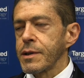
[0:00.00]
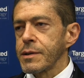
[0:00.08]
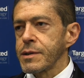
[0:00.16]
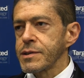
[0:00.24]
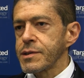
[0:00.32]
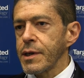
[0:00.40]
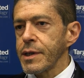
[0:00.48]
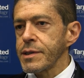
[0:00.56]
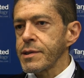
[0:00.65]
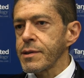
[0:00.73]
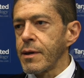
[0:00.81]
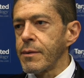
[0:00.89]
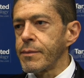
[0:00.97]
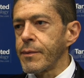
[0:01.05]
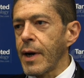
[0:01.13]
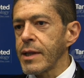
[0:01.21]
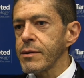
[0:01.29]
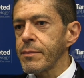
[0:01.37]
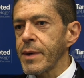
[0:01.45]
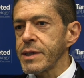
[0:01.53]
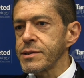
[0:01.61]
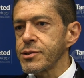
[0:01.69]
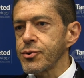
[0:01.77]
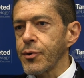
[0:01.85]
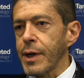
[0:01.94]
The, the study is a
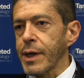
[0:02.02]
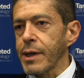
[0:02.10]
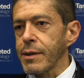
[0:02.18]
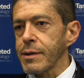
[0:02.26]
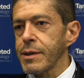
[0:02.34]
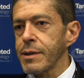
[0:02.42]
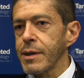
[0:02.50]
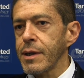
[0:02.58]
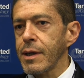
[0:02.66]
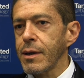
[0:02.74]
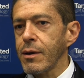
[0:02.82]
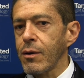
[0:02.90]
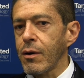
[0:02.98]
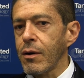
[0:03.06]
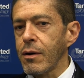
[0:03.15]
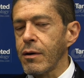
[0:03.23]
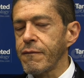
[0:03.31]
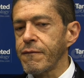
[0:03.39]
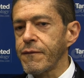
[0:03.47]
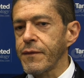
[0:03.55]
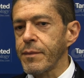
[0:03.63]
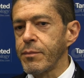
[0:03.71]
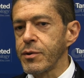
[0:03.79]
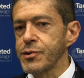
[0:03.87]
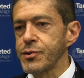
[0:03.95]
randomized trial of
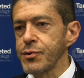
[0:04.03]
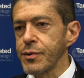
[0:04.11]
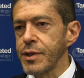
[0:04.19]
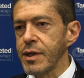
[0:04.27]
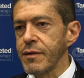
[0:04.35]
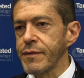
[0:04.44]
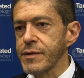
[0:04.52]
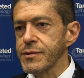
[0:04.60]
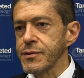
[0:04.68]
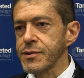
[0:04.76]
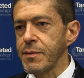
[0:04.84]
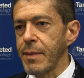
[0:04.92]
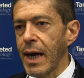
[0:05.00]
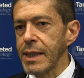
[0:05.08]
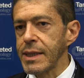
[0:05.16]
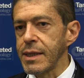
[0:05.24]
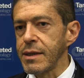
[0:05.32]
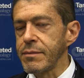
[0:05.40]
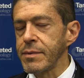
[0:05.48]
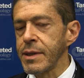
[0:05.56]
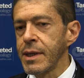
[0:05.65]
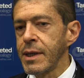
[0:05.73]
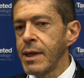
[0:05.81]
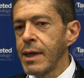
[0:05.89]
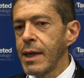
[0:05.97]
bosutinib versus imatinib,
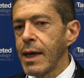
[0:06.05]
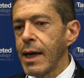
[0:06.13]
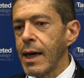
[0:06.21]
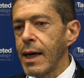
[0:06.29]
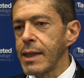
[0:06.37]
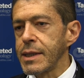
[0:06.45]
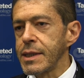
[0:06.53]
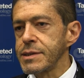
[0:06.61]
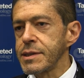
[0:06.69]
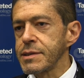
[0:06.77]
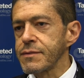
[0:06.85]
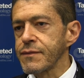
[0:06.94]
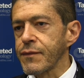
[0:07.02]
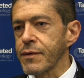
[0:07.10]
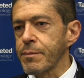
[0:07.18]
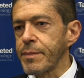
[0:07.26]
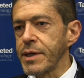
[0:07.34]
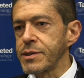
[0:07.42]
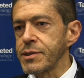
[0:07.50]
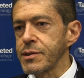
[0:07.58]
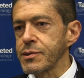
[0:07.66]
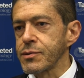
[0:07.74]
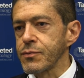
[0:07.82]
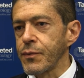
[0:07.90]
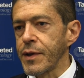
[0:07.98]
and this is for
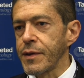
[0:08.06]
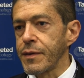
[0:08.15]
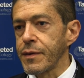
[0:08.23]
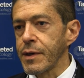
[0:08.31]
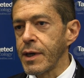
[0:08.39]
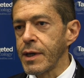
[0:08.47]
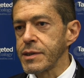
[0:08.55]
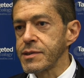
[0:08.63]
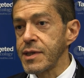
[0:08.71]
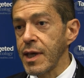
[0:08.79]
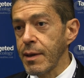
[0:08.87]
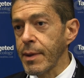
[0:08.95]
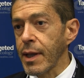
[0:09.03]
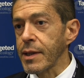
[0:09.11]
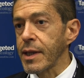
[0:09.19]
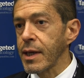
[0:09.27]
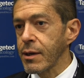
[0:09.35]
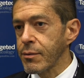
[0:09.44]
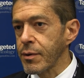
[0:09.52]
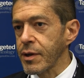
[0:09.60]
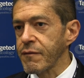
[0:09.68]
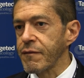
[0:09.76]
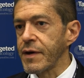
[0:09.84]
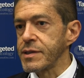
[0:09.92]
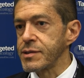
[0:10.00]
patients with uh, CML in
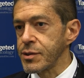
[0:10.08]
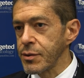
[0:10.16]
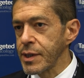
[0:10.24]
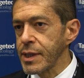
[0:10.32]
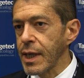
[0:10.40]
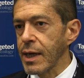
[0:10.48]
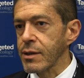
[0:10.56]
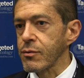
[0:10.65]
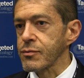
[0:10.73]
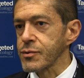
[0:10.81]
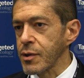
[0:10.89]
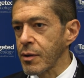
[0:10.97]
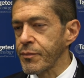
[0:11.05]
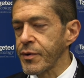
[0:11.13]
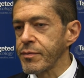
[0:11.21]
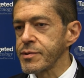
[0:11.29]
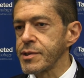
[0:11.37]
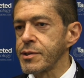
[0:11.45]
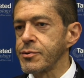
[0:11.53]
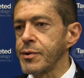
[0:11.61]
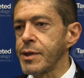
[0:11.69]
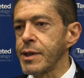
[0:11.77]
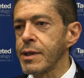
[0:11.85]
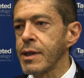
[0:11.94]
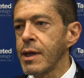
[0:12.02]
chronic phase, newly diagnosed, not previously
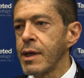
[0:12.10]
treated.